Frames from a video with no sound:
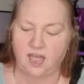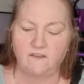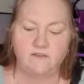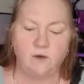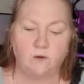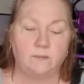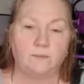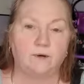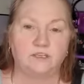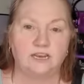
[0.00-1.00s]
If you
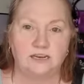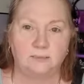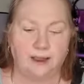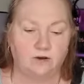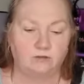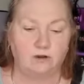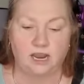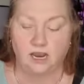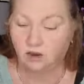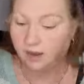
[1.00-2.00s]
want to put setting powder on it,